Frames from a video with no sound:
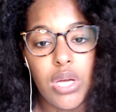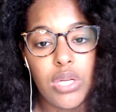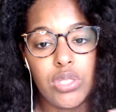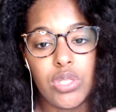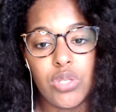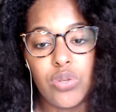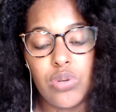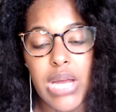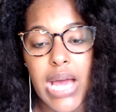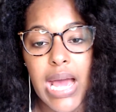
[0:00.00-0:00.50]

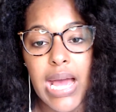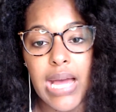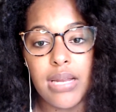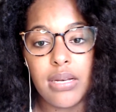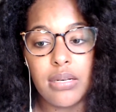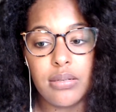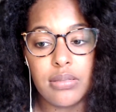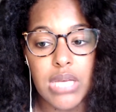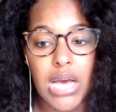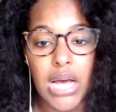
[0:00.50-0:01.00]
do not
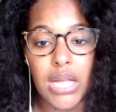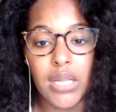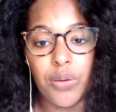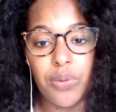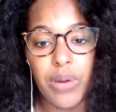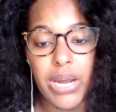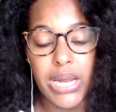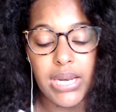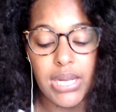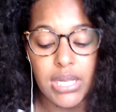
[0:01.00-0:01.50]

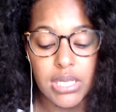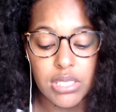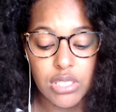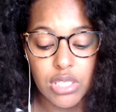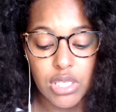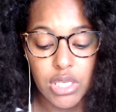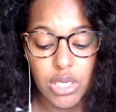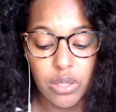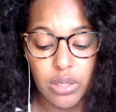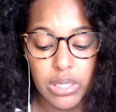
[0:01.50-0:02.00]
tolerate
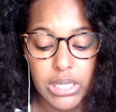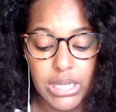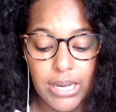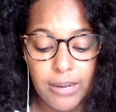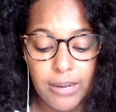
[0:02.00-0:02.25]
insecurity.